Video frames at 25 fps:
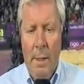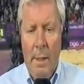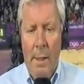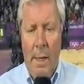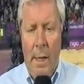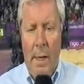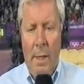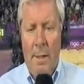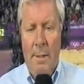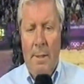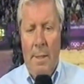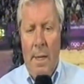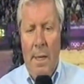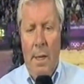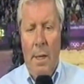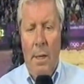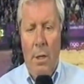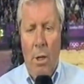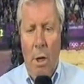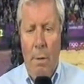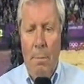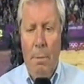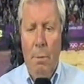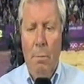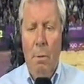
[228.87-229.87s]
it'll say
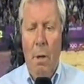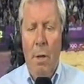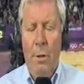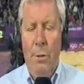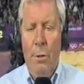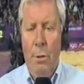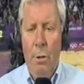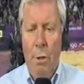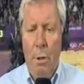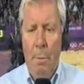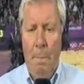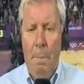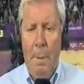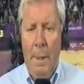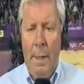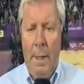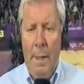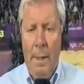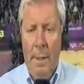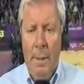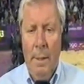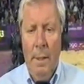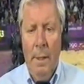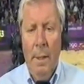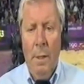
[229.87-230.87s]
Commonwealth
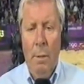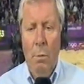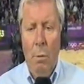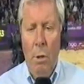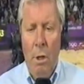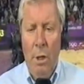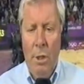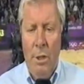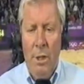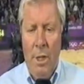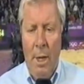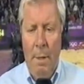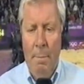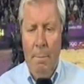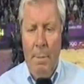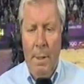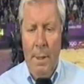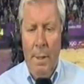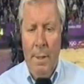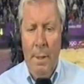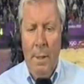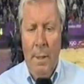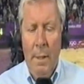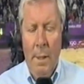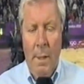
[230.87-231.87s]
European World
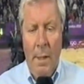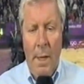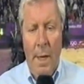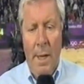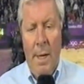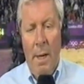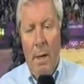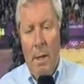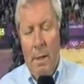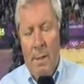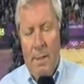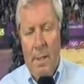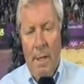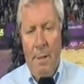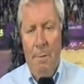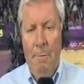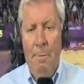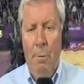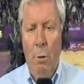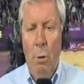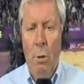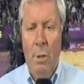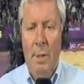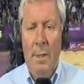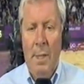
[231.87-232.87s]
Champion, and it'll say
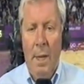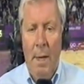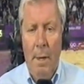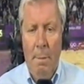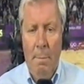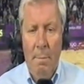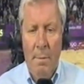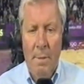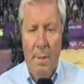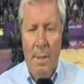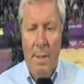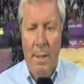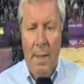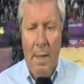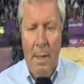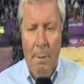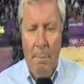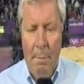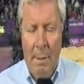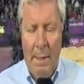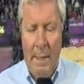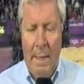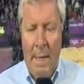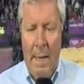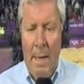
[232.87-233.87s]
four times in the
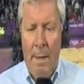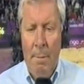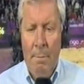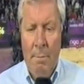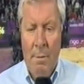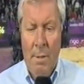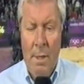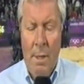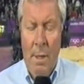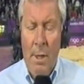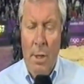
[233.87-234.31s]
Olympic Games.